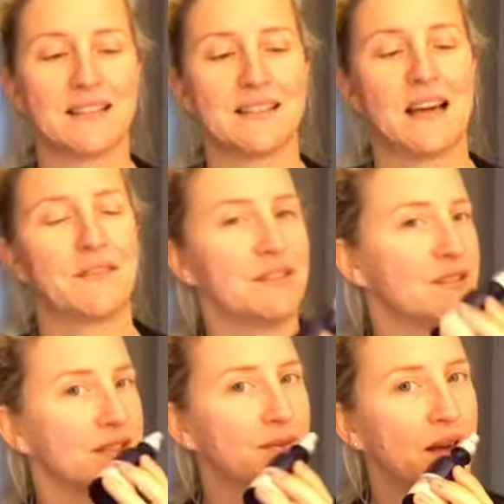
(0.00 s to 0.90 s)
lavender
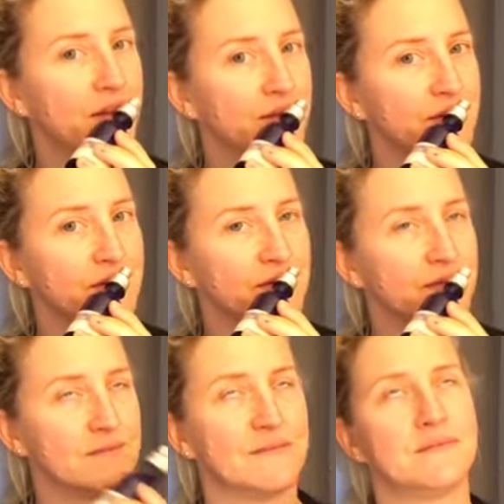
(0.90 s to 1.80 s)
as well.
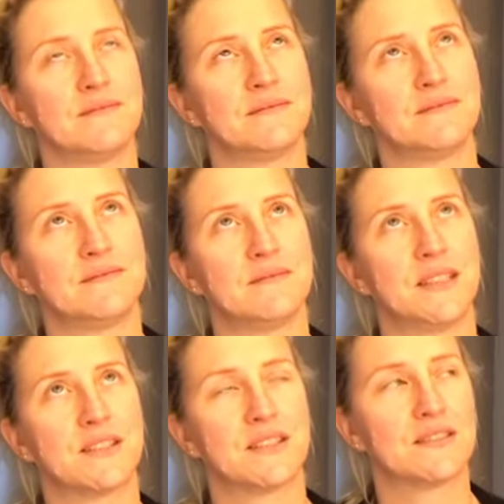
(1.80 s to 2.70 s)

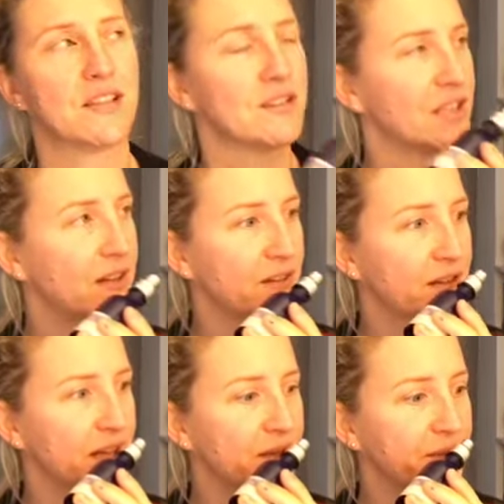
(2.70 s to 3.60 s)
It's just so
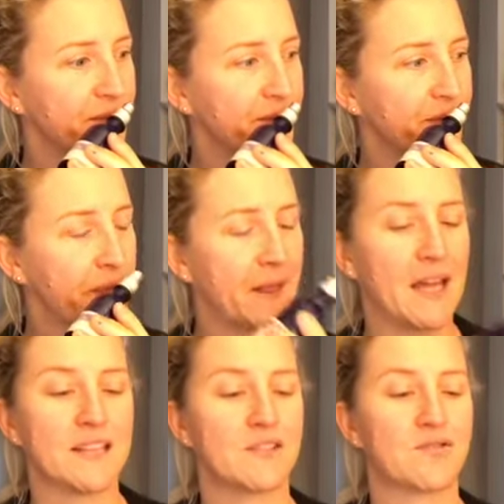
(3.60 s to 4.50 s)
lovely. And
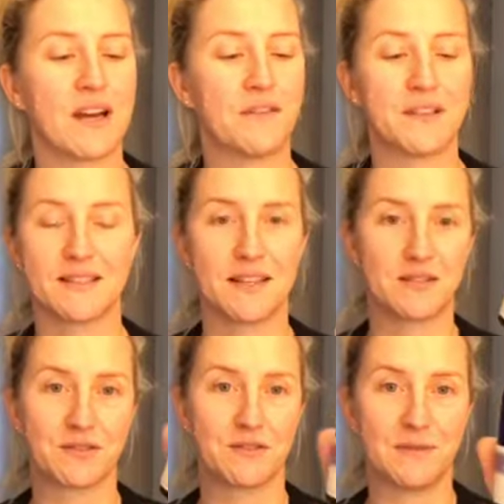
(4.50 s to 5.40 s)
it's a travel
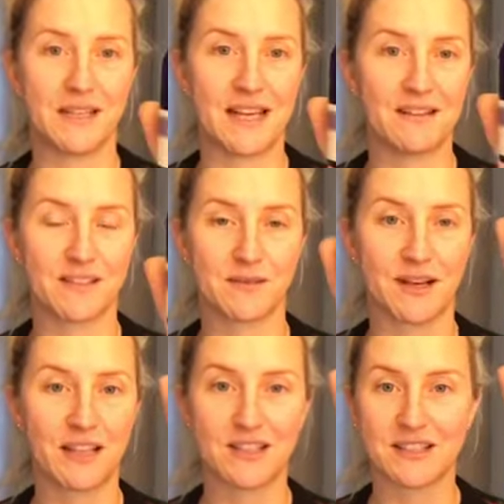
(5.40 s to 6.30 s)
essential for me now as well.
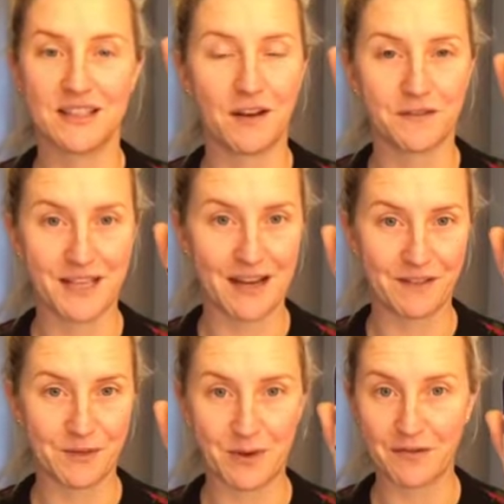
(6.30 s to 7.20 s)
I just love to have
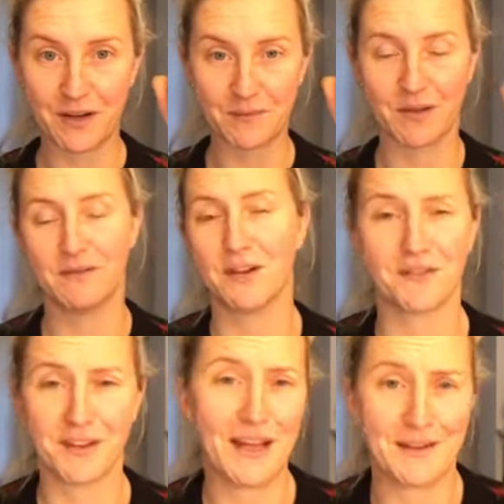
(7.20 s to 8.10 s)
this wherever I'm, not
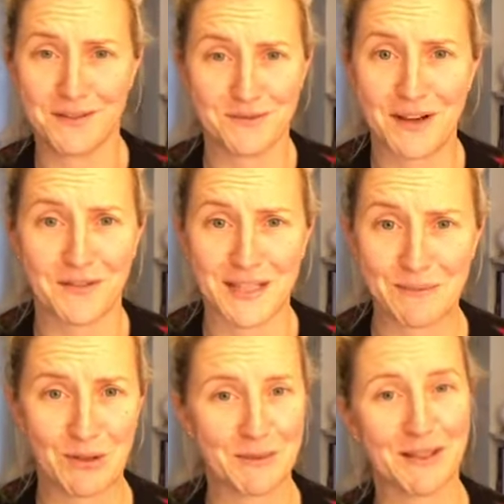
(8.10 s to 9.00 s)
that anyone travels
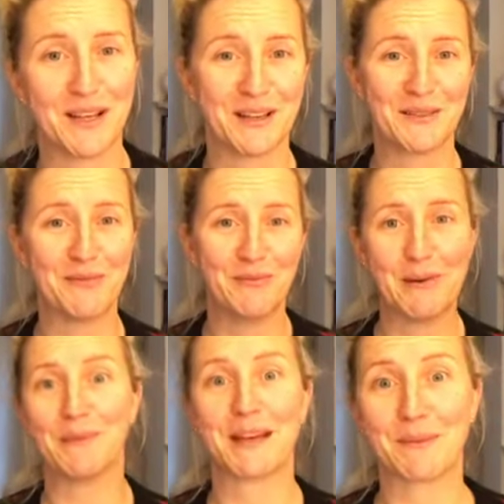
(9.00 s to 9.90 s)
anymore, but
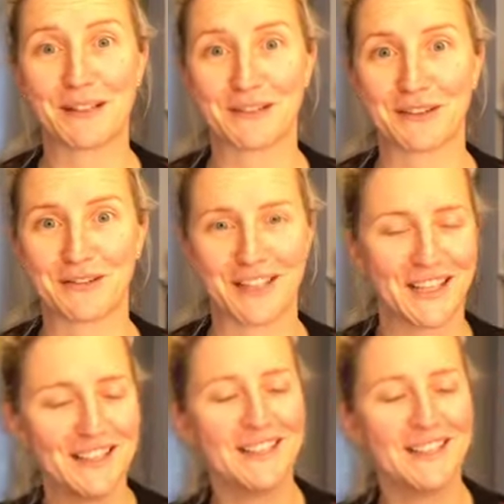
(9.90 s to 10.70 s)
when we get back to traveling,